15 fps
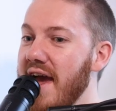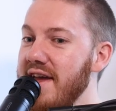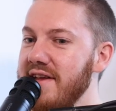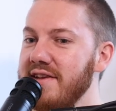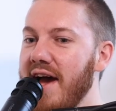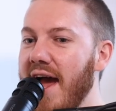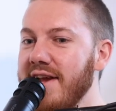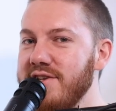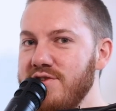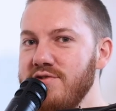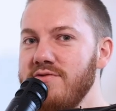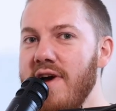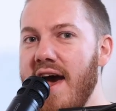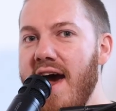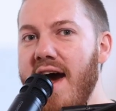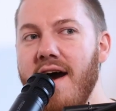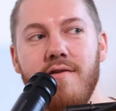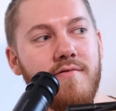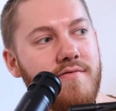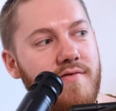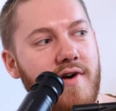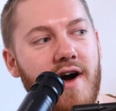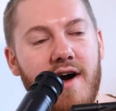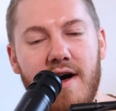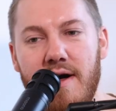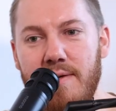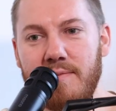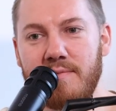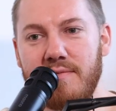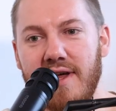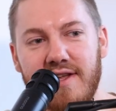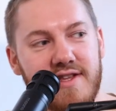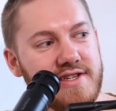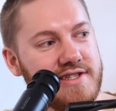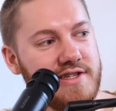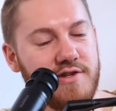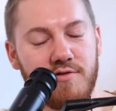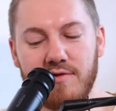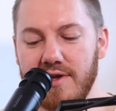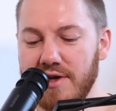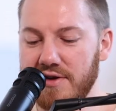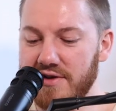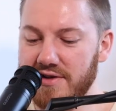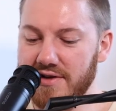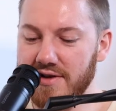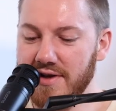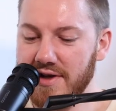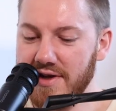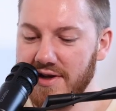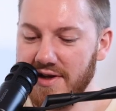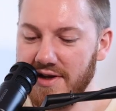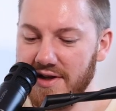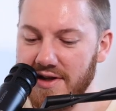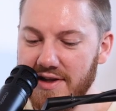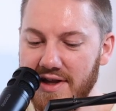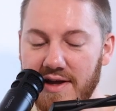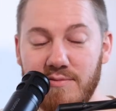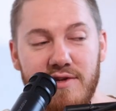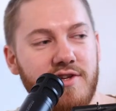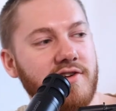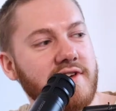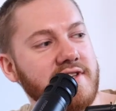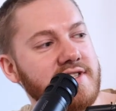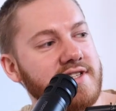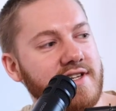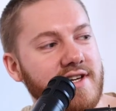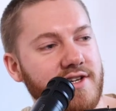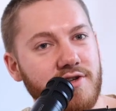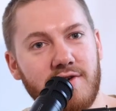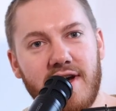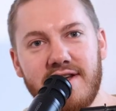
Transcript: I do have like this new little, I mean, you can see it. You